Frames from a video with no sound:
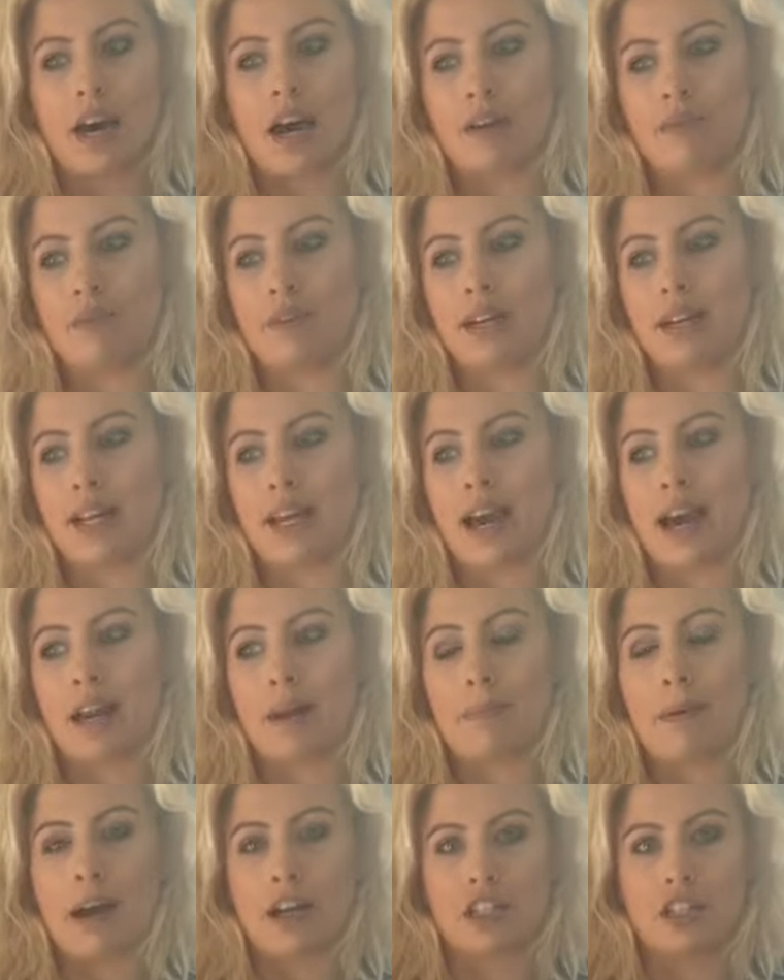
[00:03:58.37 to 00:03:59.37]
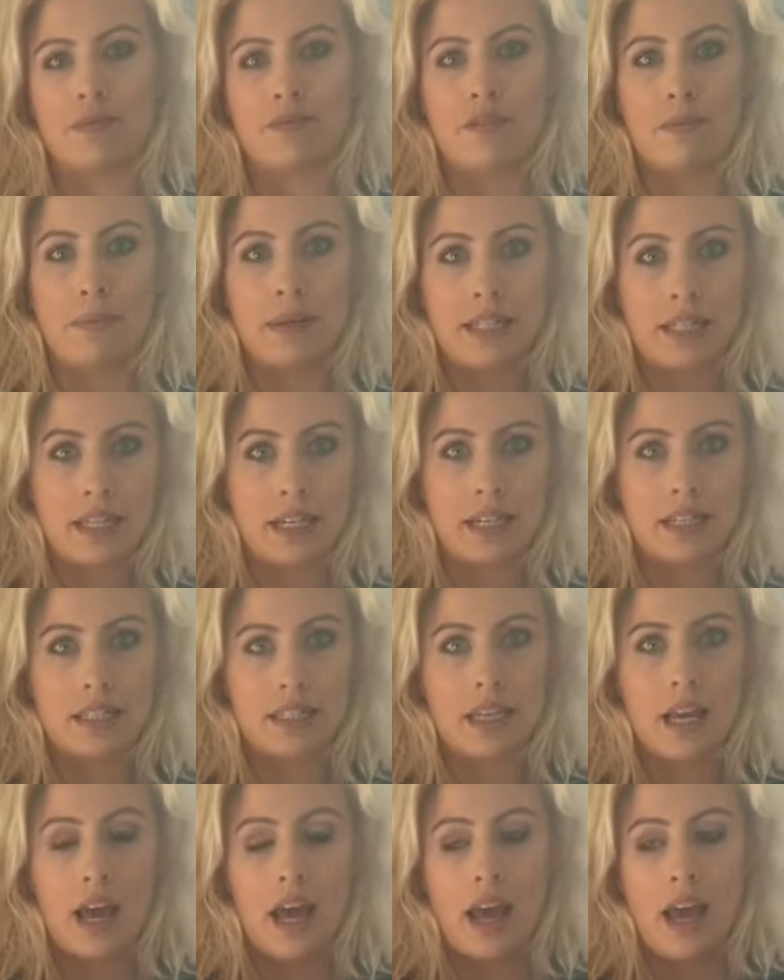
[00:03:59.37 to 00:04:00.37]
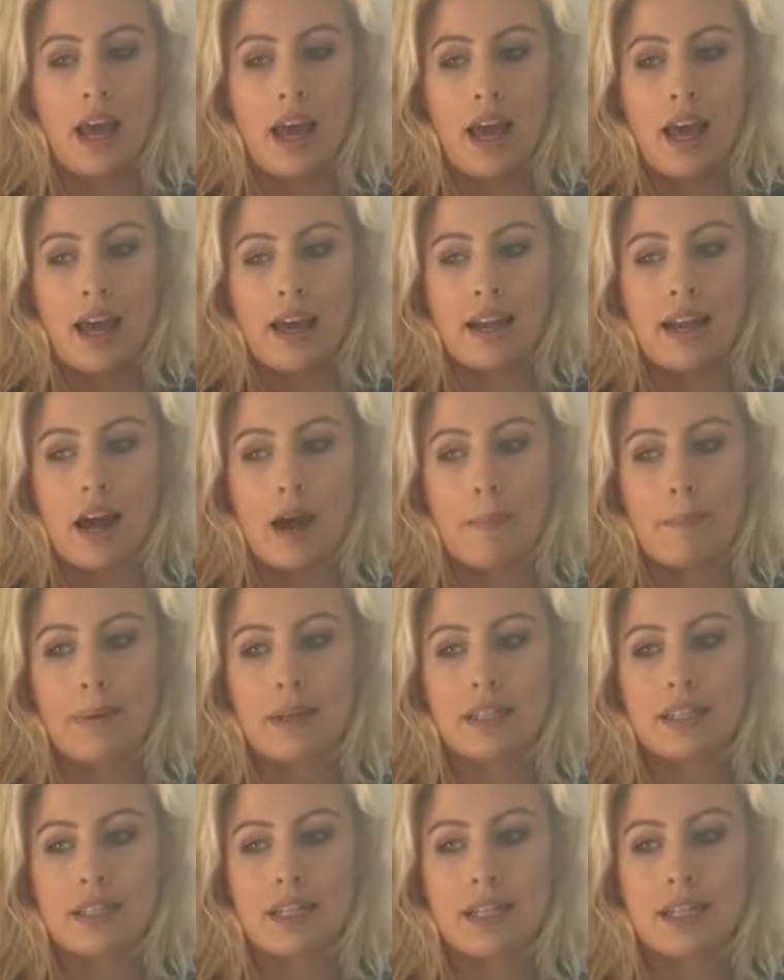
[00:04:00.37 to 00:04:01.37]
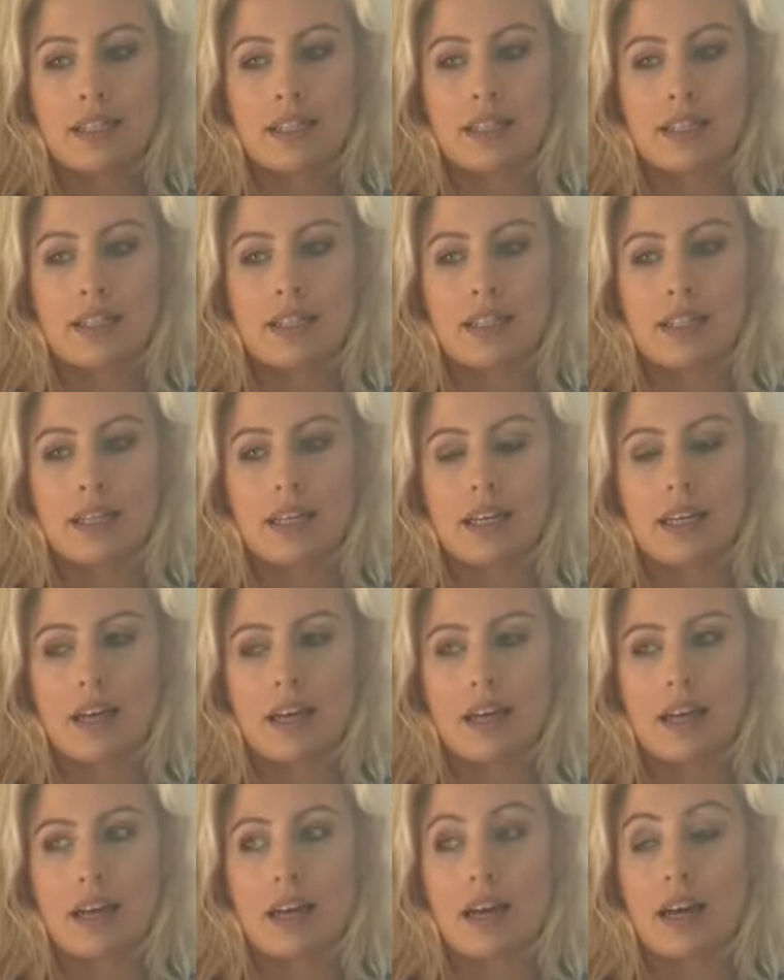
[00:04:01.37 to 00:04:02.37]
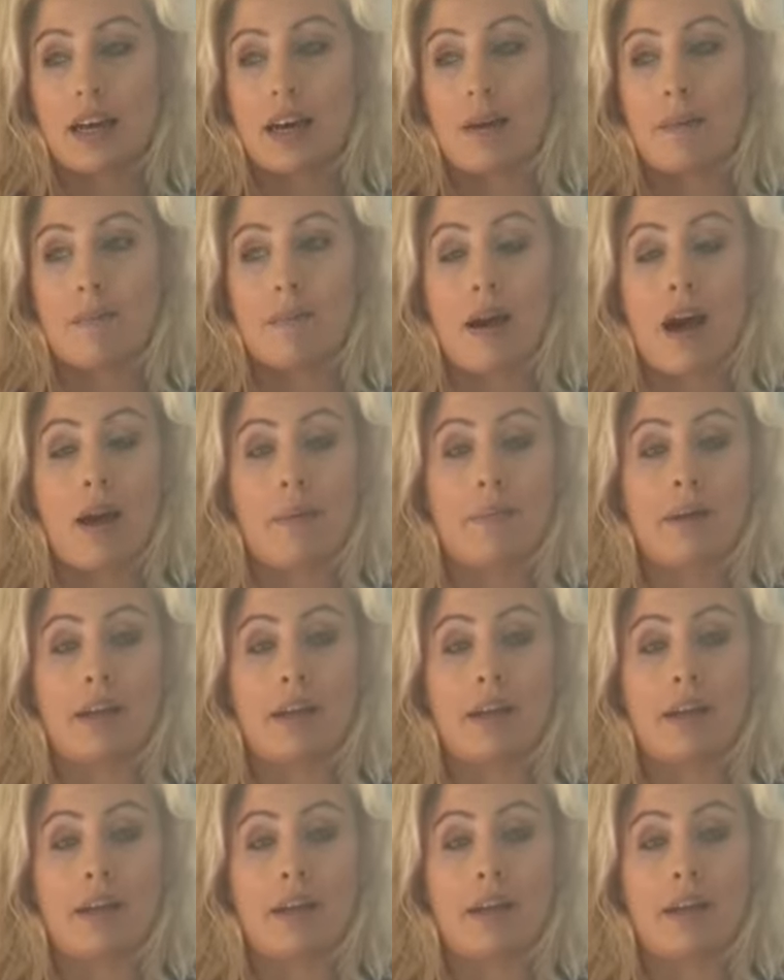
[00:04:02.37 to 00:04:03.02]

that I really had a passion for business. Now, business, um, I